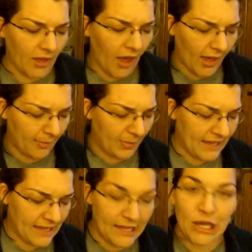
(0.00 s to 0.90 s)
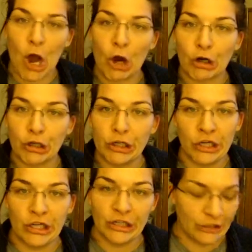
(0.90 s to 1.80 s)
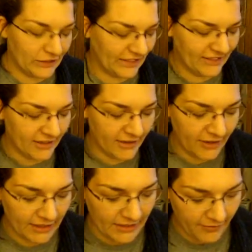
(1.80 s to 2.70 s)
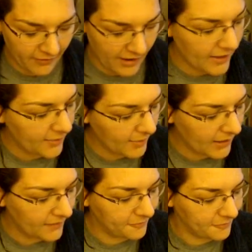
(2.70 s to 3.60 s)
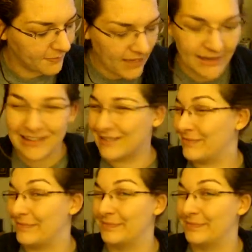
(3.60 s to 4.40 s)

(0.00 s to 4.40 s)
with hot pink yarn. I don't know, I love red, but pink?